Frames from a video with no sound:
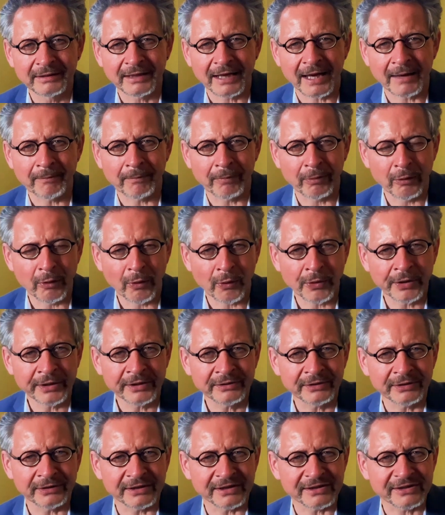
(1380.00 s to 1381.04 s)
employed
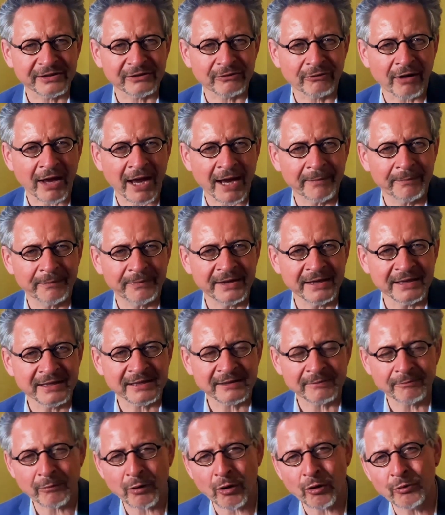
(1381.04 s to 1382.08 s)
to describe this
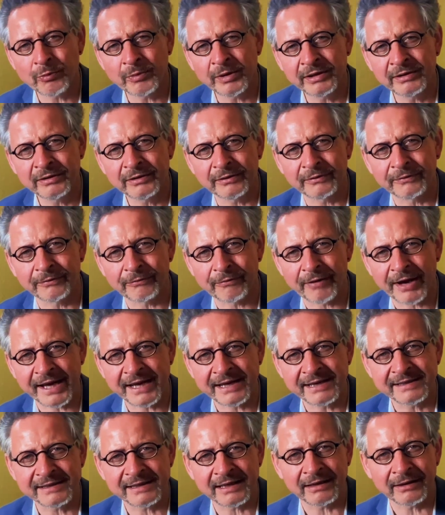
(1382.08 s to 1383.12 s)
moment of
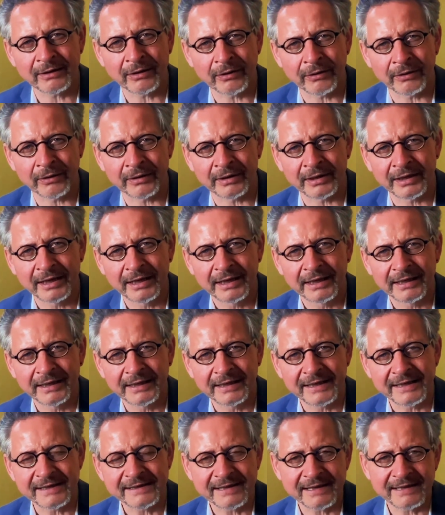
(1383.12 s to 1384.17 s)
raising her
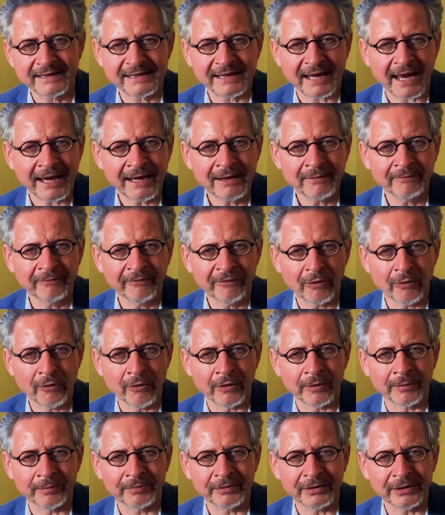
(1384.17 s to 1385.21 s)
is the same
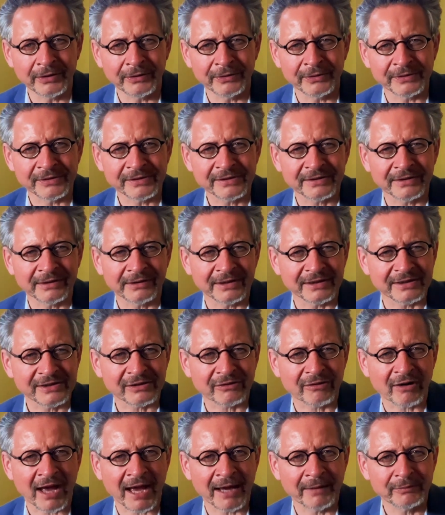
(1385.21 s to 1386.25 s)
verb used to
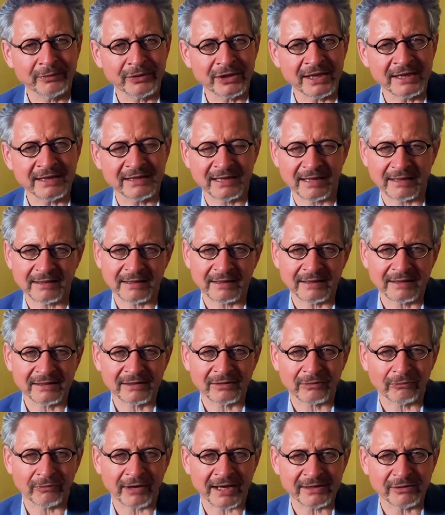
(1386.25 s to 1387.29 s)
describe Jesus'
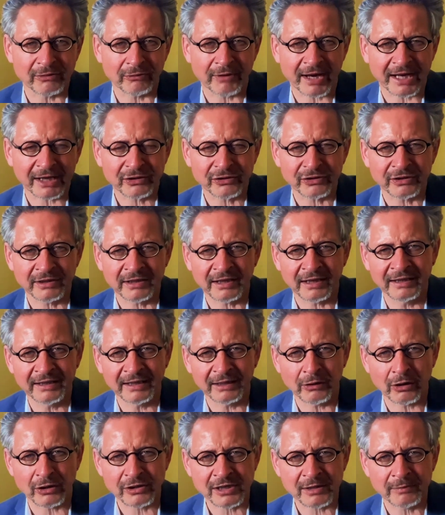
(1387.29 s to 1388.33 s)
resurrection in the
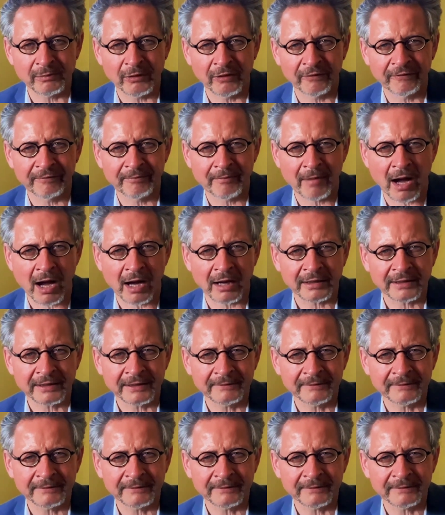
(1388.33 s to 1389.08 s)
Gospel of Mark.